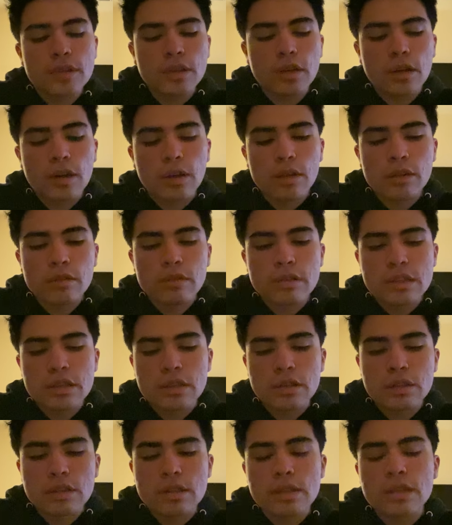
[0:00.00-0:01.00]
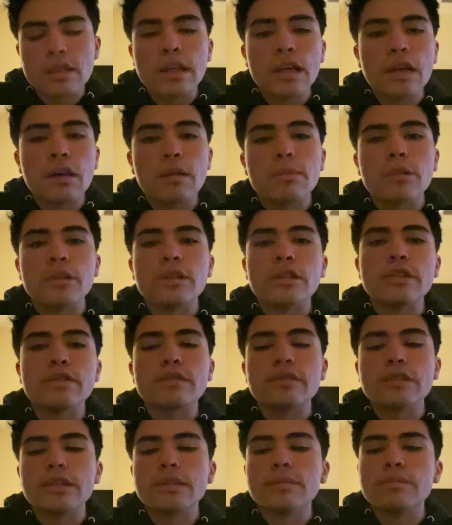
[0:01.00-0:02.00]
all the results to help are
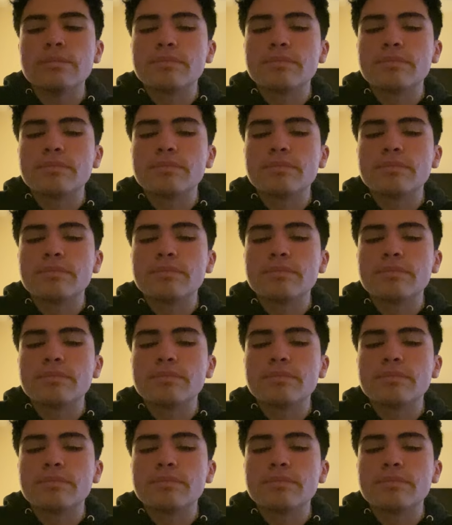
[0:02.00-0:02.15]
different.